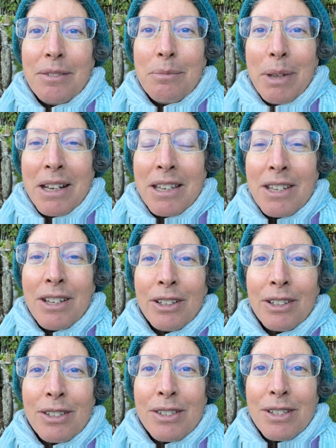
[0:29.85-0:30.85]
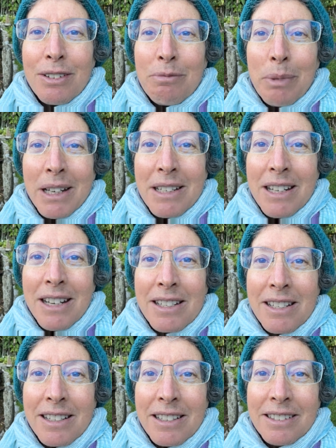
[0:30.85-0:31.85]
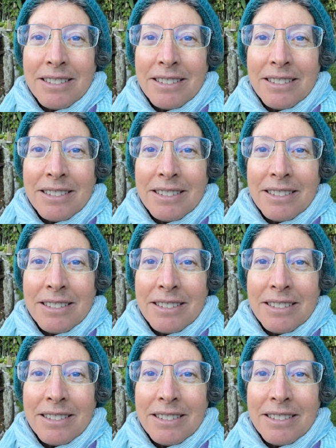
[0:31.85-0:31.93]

many years of meditation.